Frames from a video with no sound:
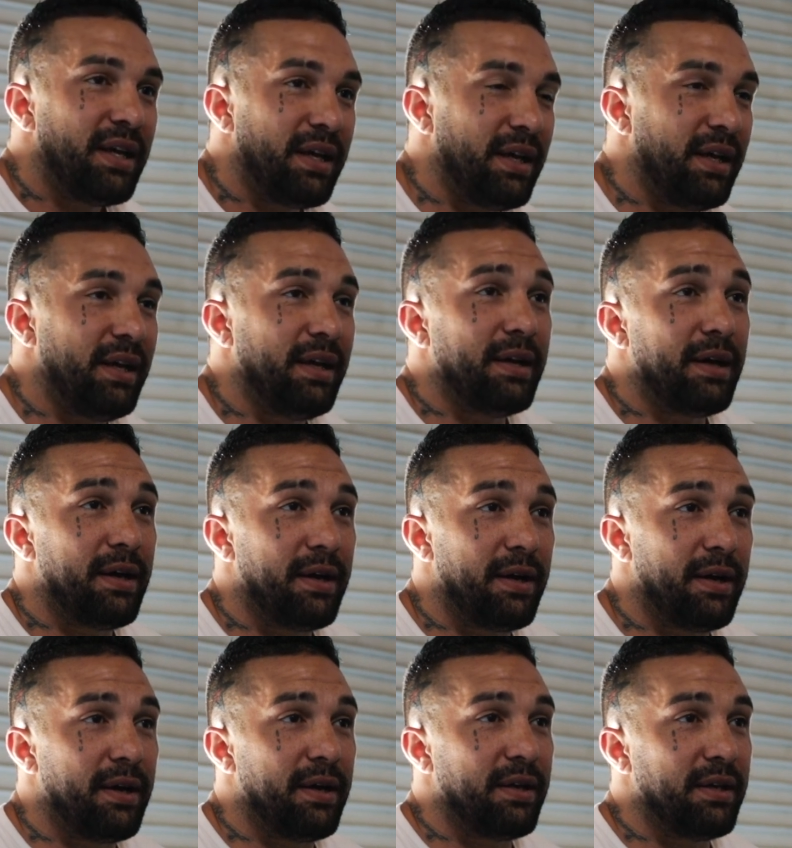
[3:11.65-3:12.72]

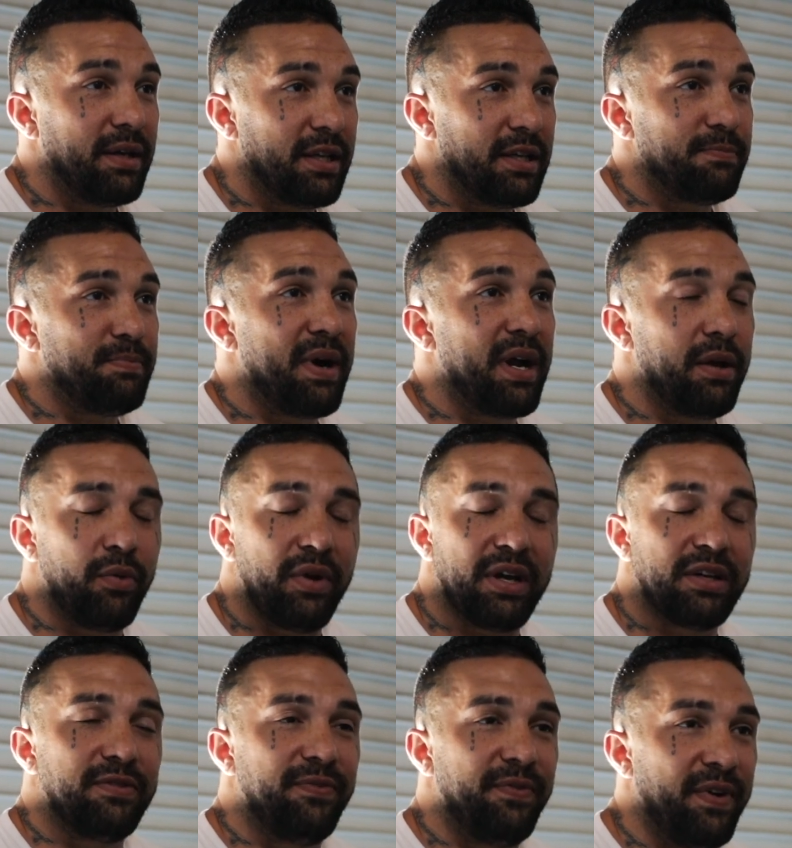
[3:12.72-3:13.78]
His body
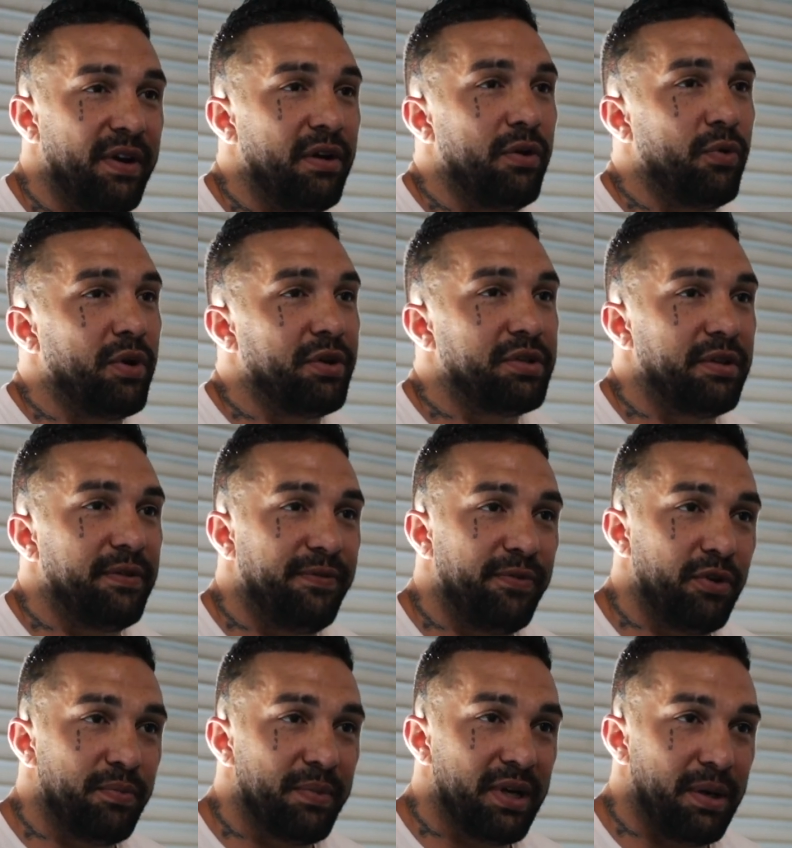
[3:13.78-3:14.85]
reacts very well to the
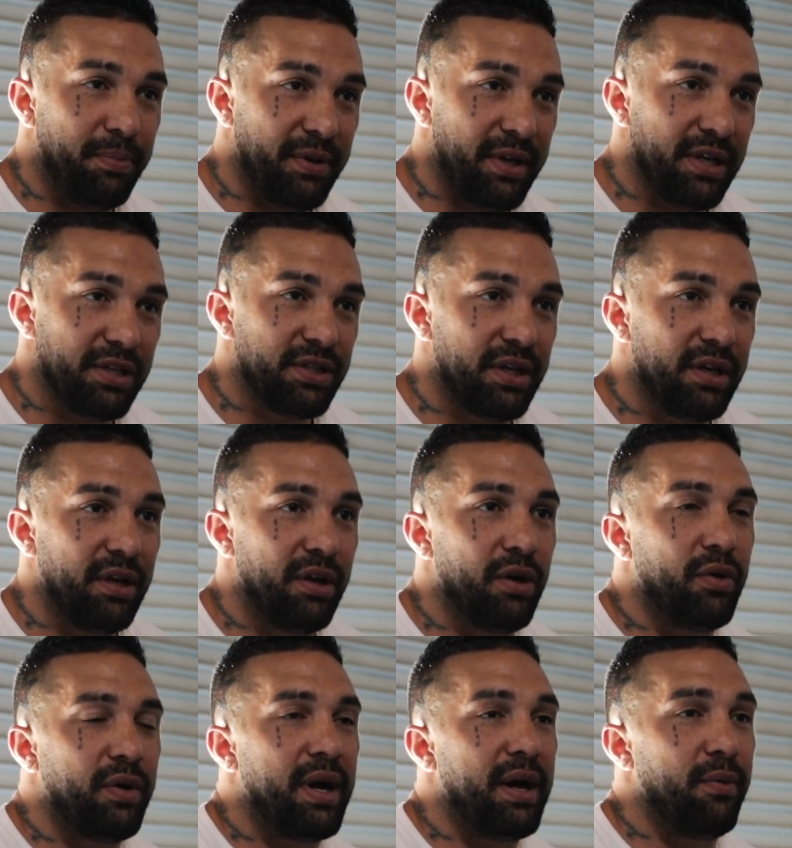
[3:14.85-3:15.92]
food manipulation. You
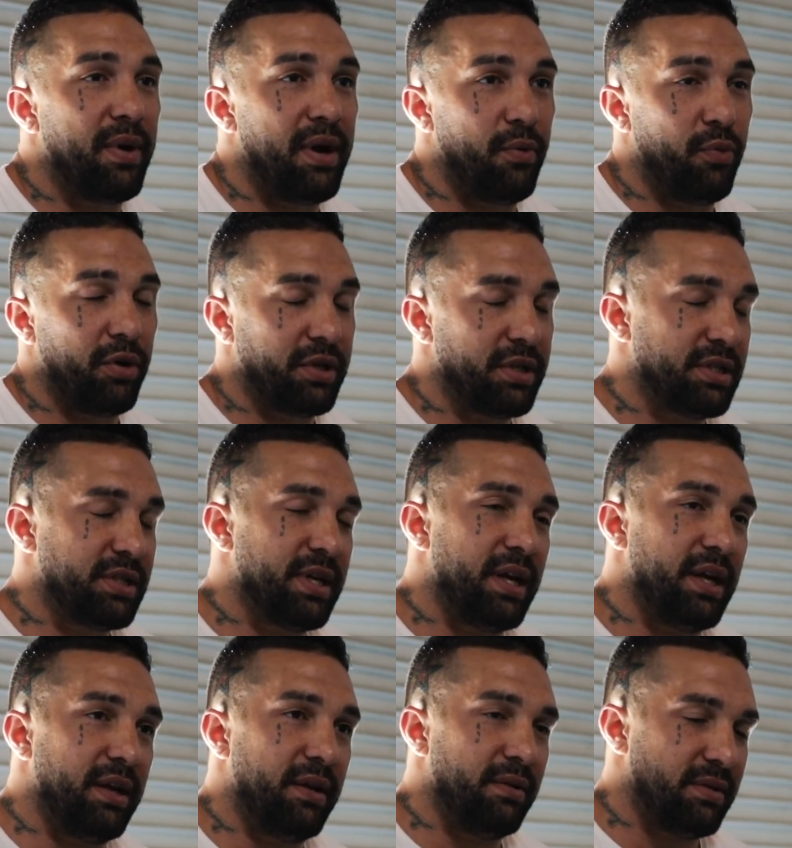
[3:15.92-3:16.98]
know, I worked a
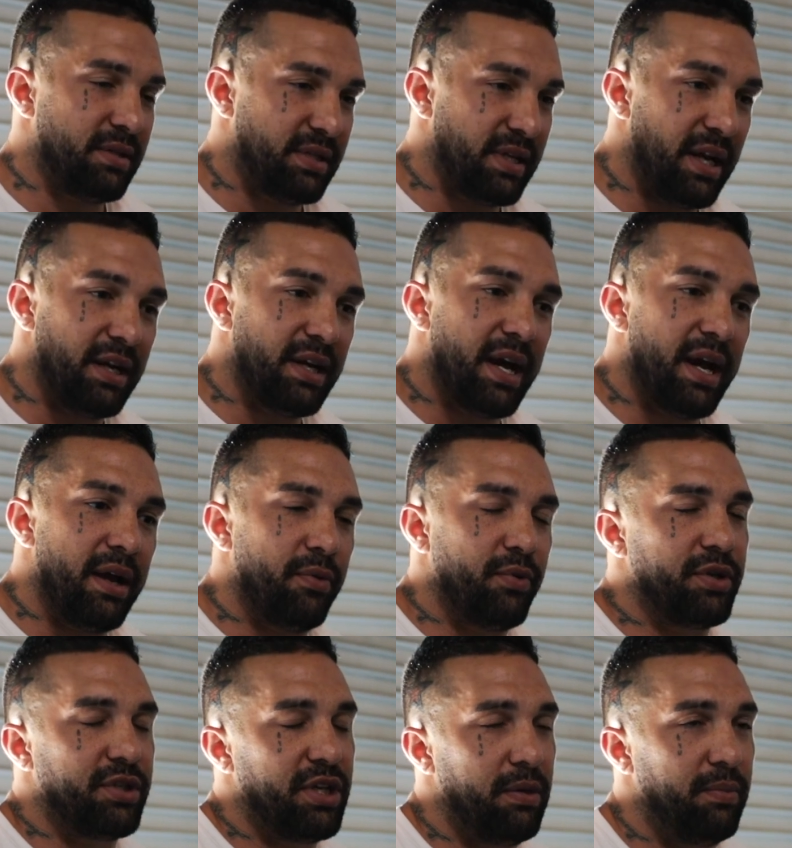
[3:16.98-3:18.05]
steady diet
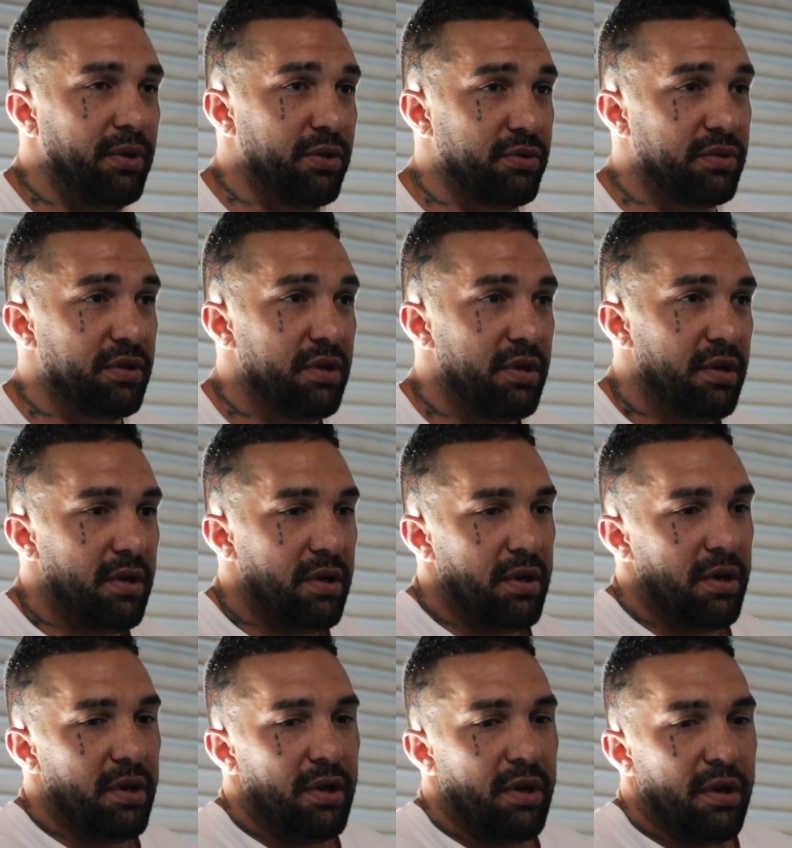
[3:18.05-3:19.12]
with cheat meals
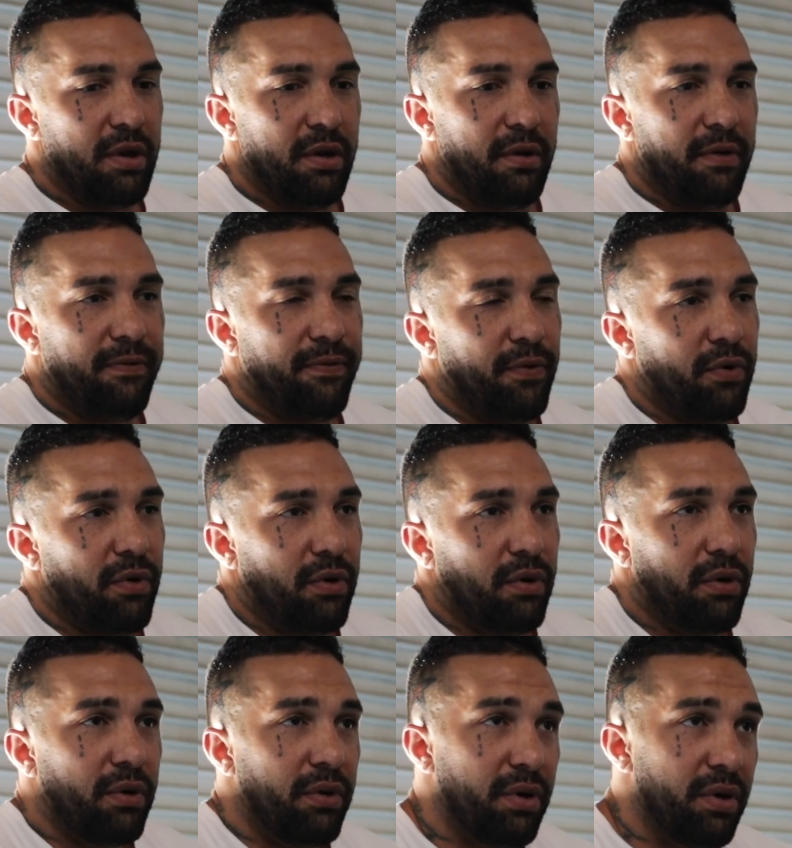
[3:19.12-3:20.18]

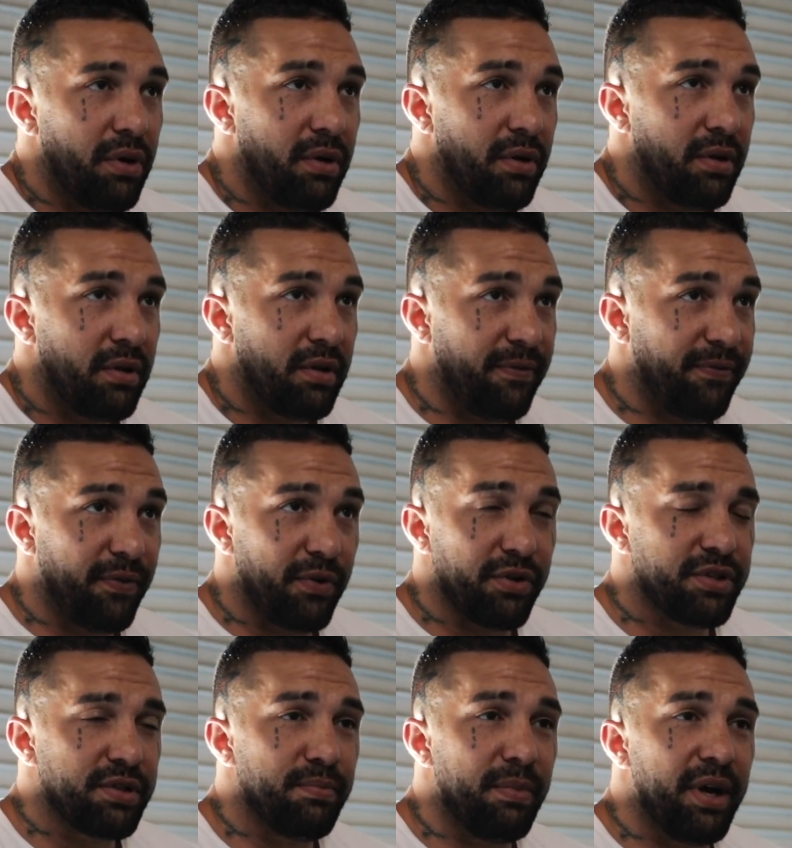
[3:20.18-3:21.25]
for the
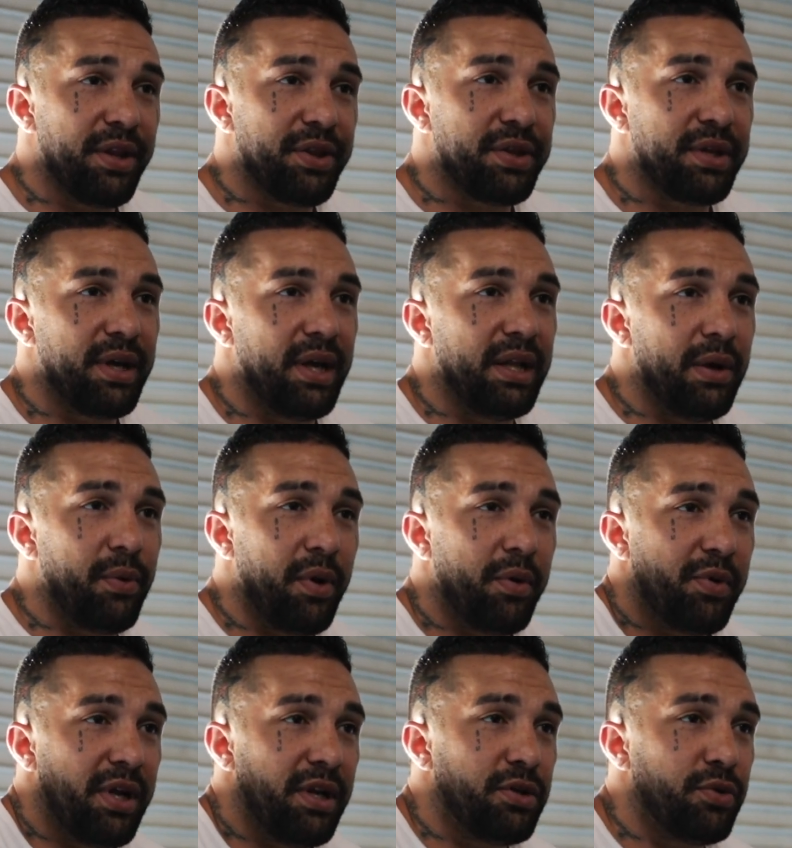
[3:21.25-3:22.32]
first month, and then we
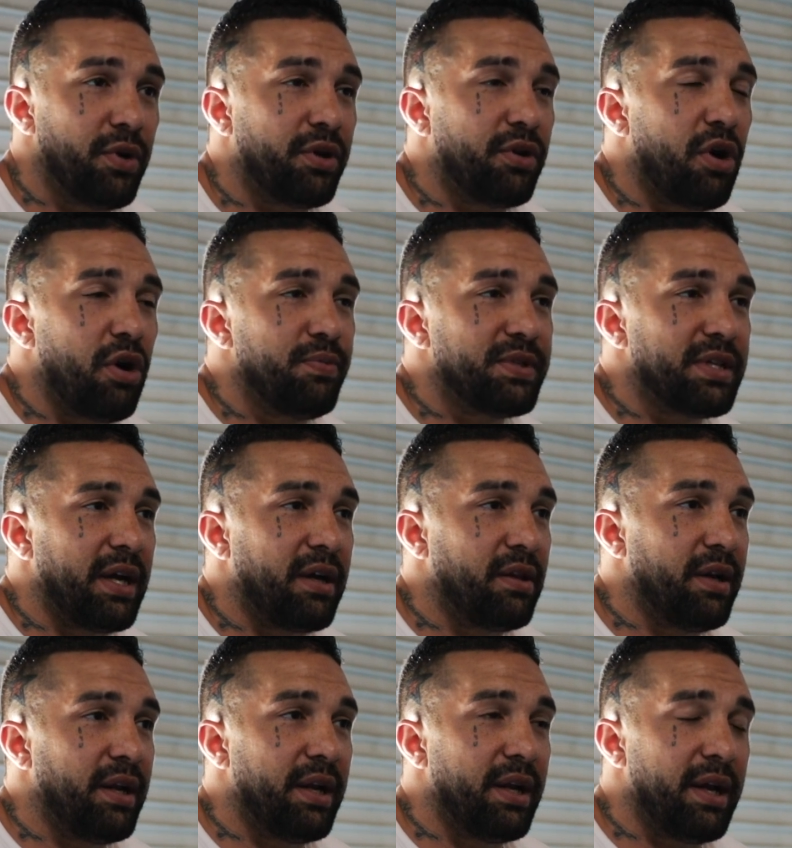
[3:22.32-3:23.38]
went into a carb
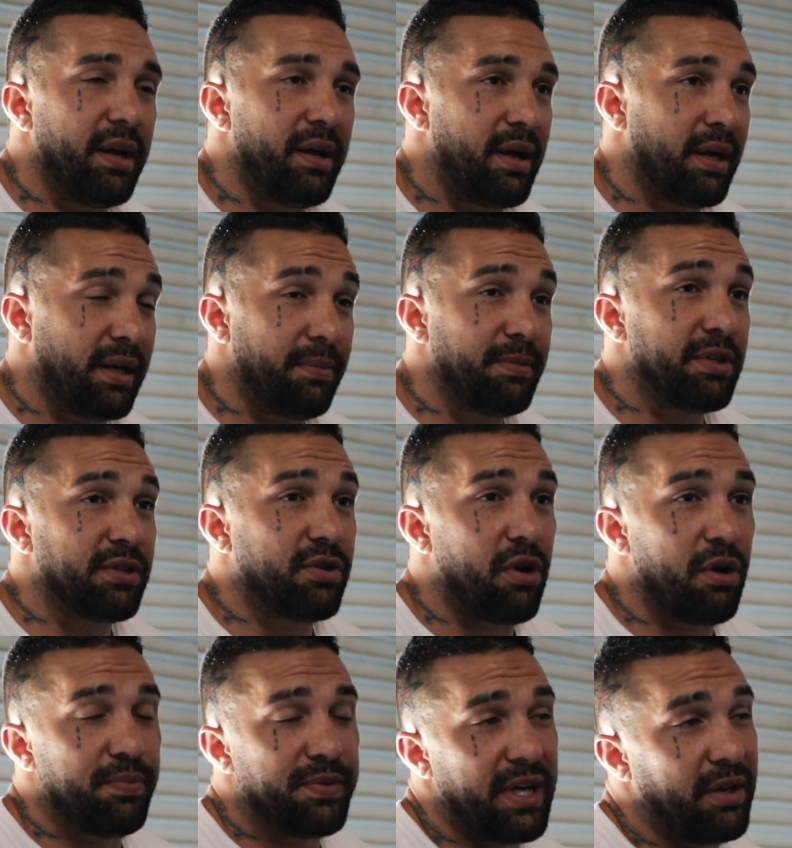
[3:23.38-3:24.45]
cycling, and I kept his
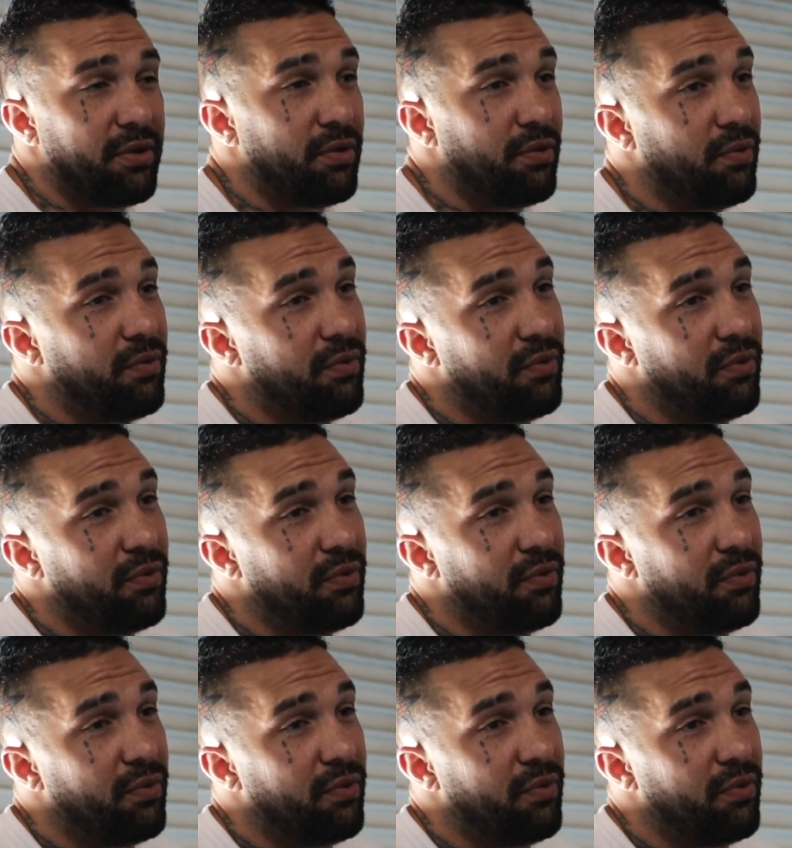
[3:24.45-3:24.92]
carb cycle